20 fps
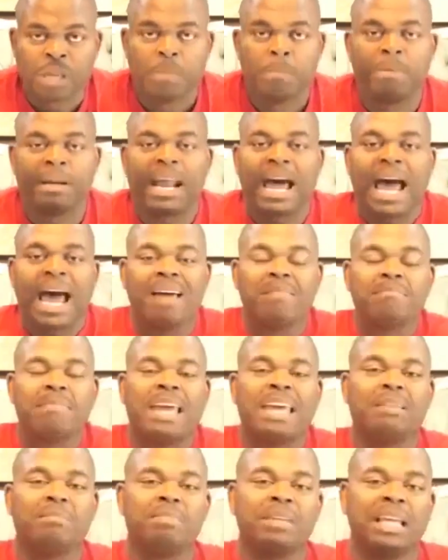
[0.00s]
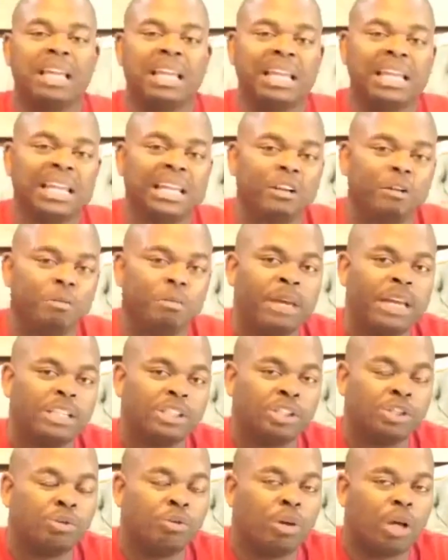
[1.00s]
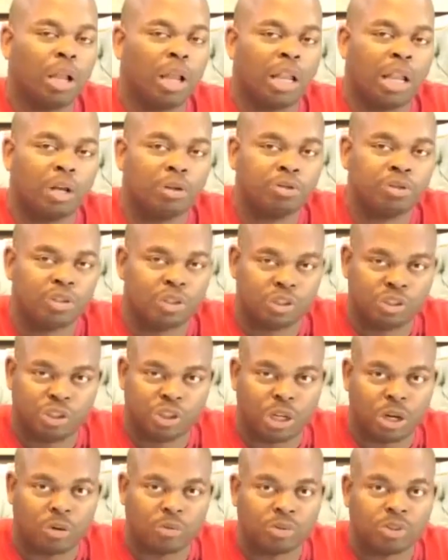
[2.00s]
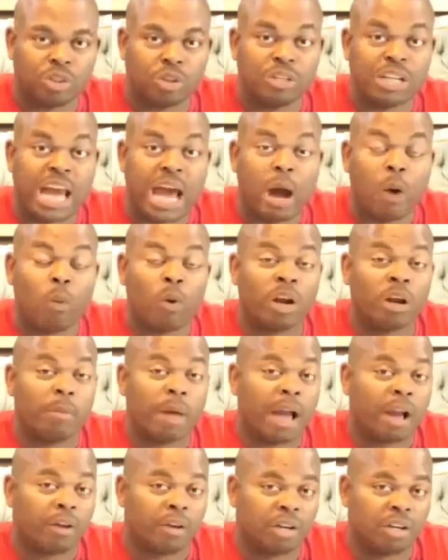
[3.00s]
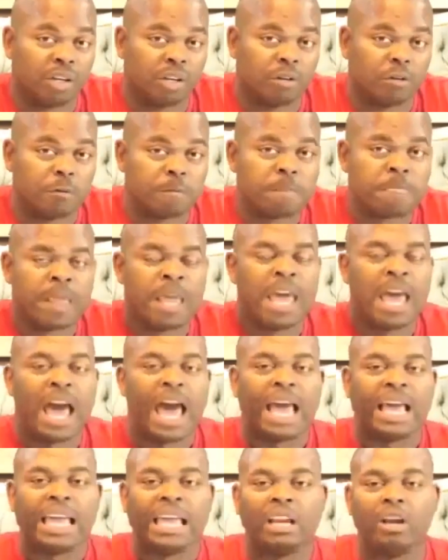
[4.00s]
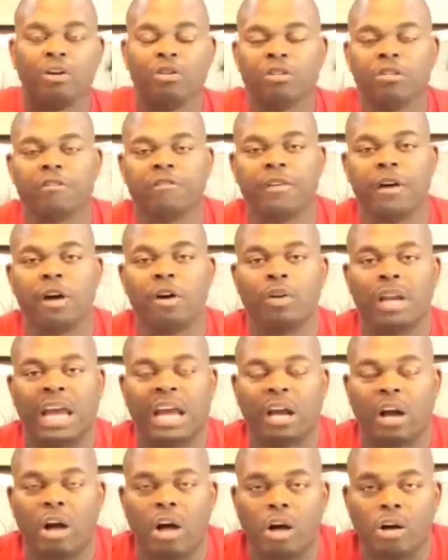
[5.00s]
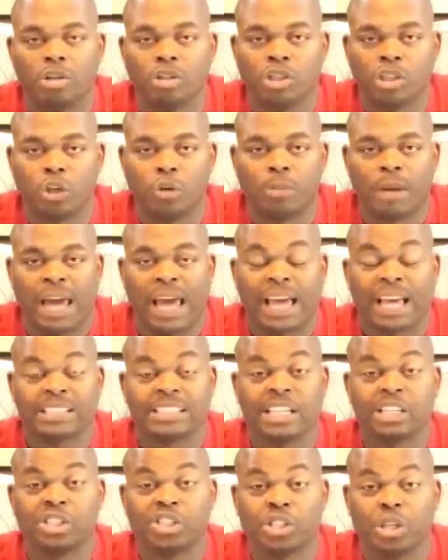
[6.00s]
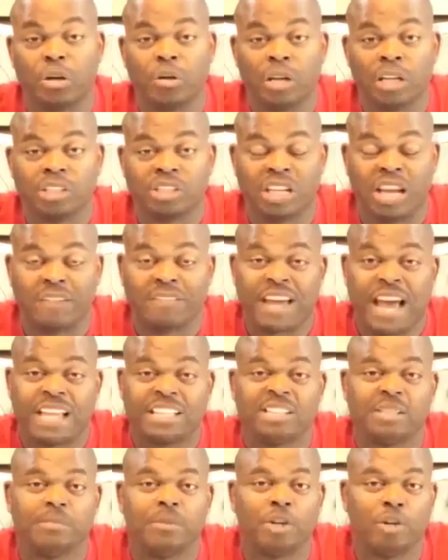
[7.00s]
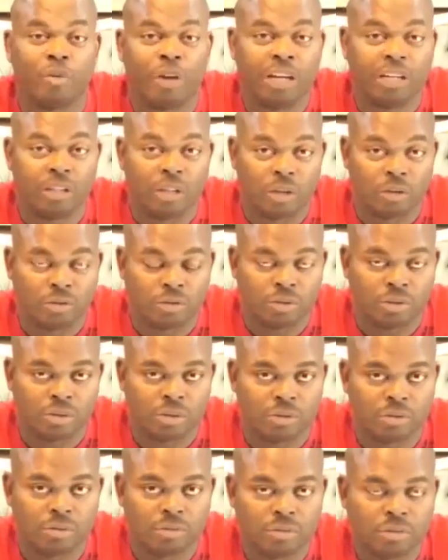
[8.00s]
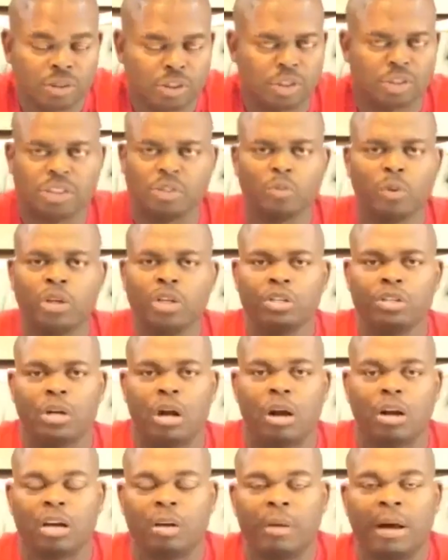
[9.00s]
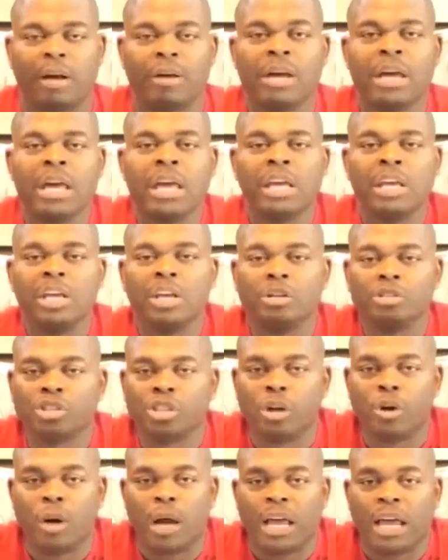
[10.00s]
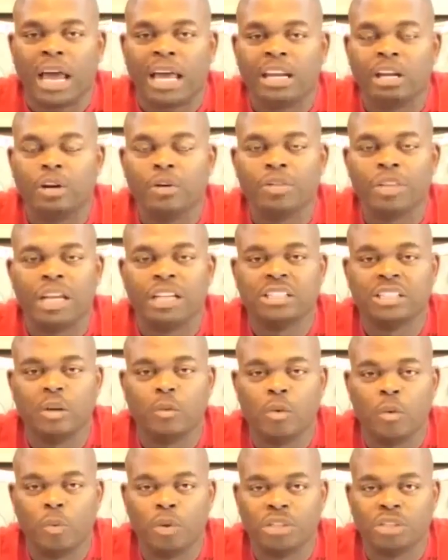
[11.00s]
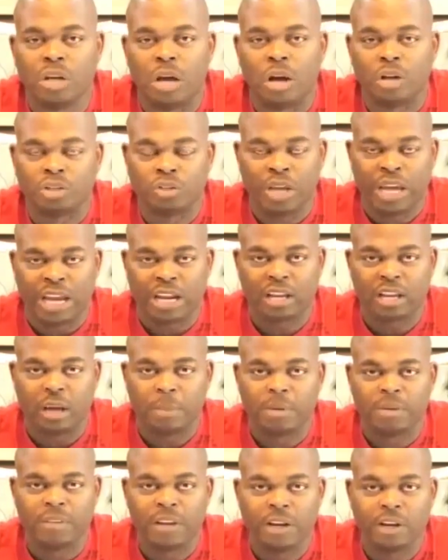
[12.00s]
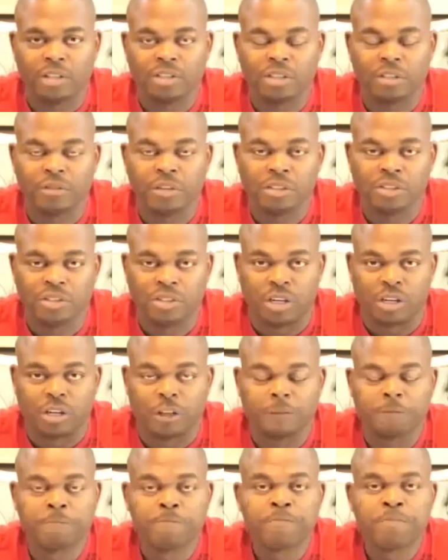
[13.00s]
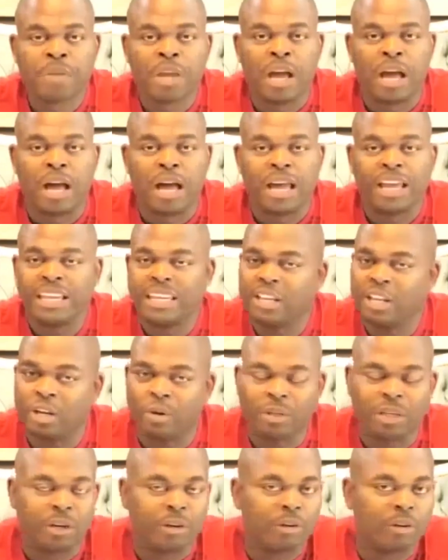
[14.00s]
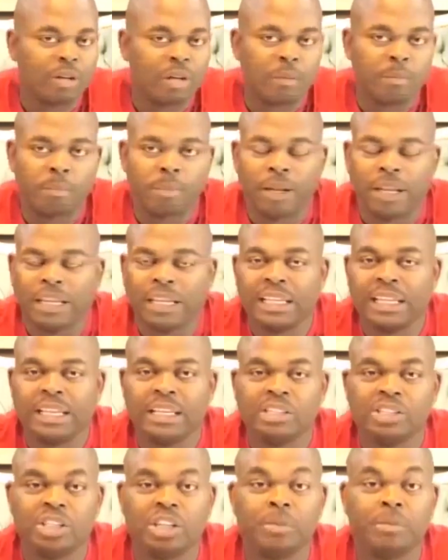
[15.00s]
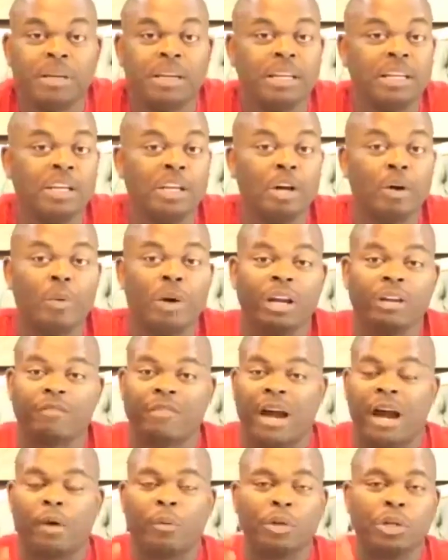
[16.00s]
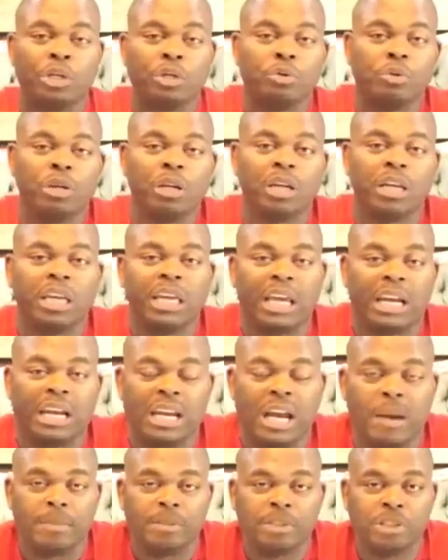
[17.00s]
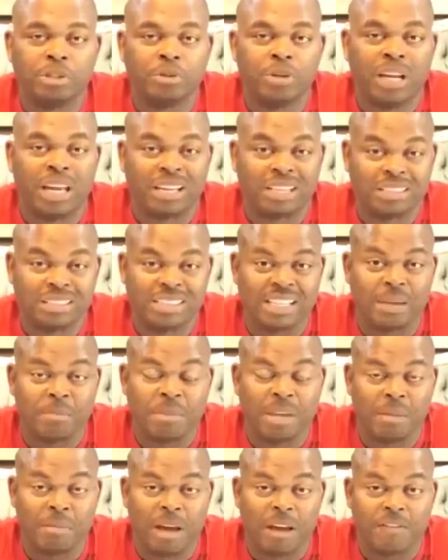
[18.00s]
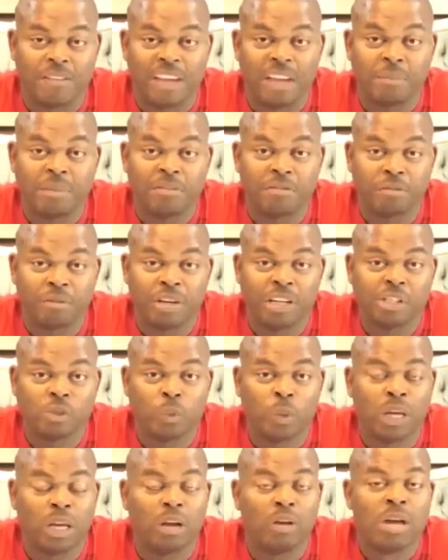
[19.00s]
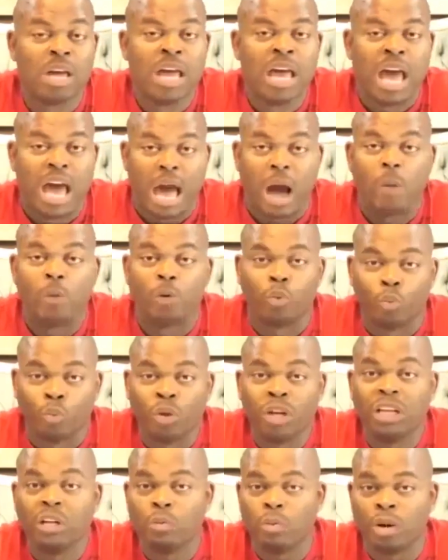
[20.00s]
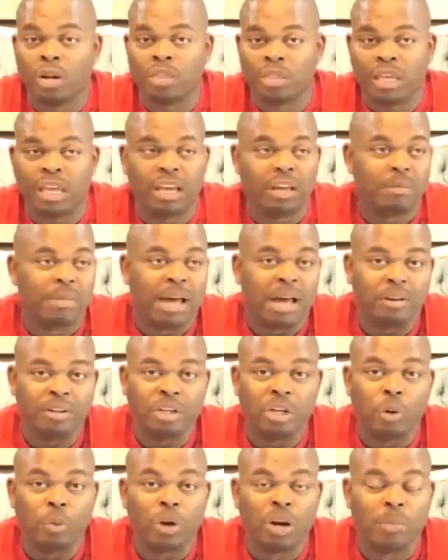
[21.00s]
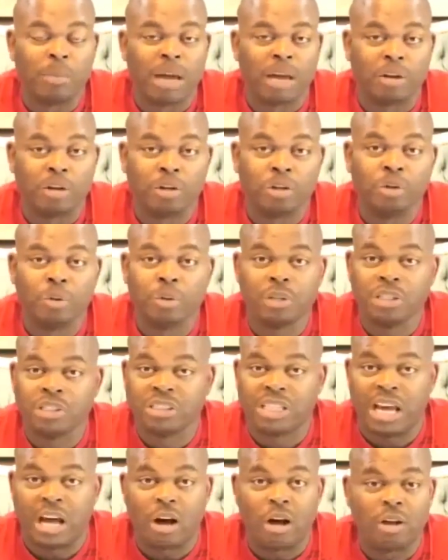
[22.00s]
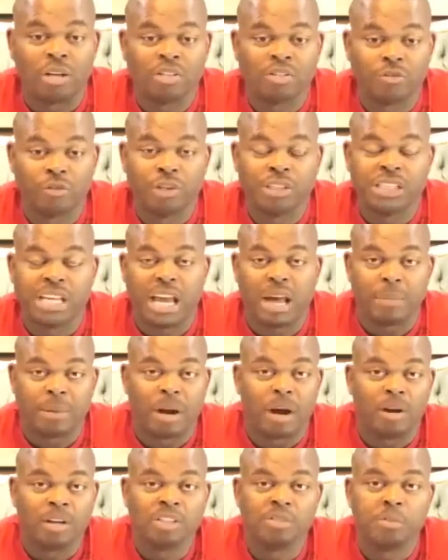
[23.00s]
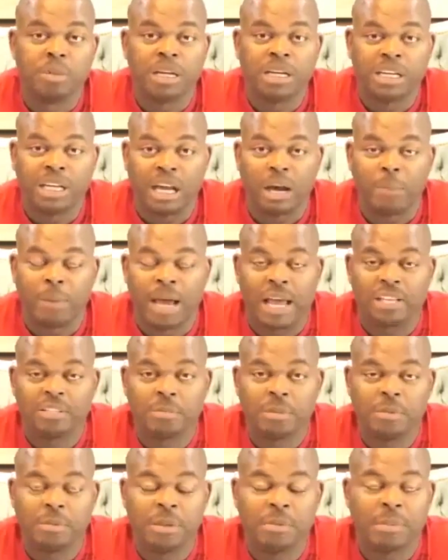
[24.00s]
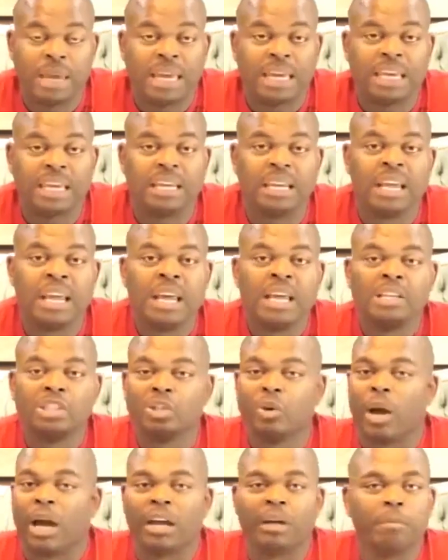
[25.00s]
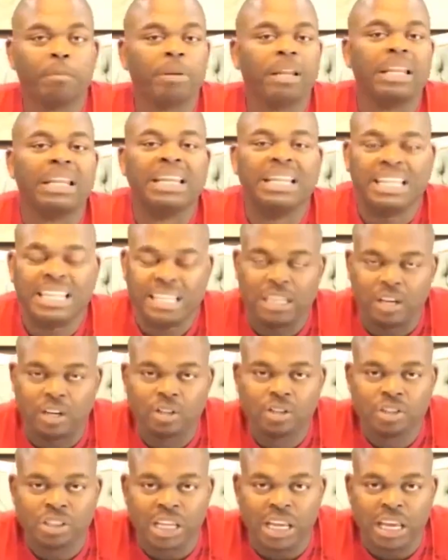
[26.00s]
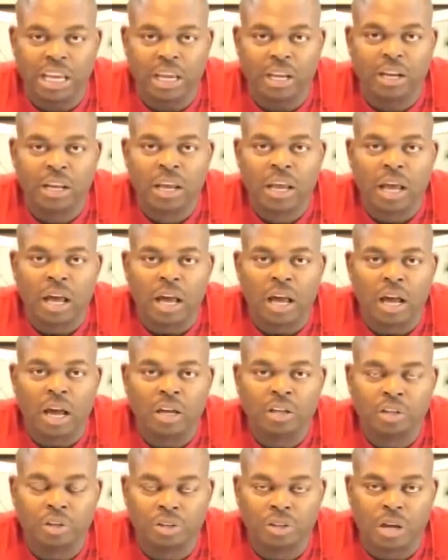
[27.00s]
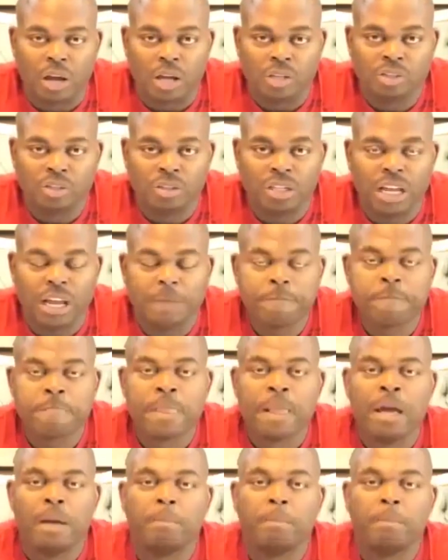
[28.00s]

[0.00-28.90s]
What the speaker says: But I may be a little bit too close to Joe. So now, what am I going to do? I get on the phone, I call Joe back, I say, Joe, listen, I've got some great news. Just as what are you talking about? You know, Joe, I know that when we talked, you had a couple of areas of concern. And, you know, they're completely legitimate. You know what? If I were you looking opportunity that can set me and my family free as well, I would really want to think about, you know, what am I going to do with this, all this free time and all this money that I'll possibly be making. So I completely understand your thoughts on that.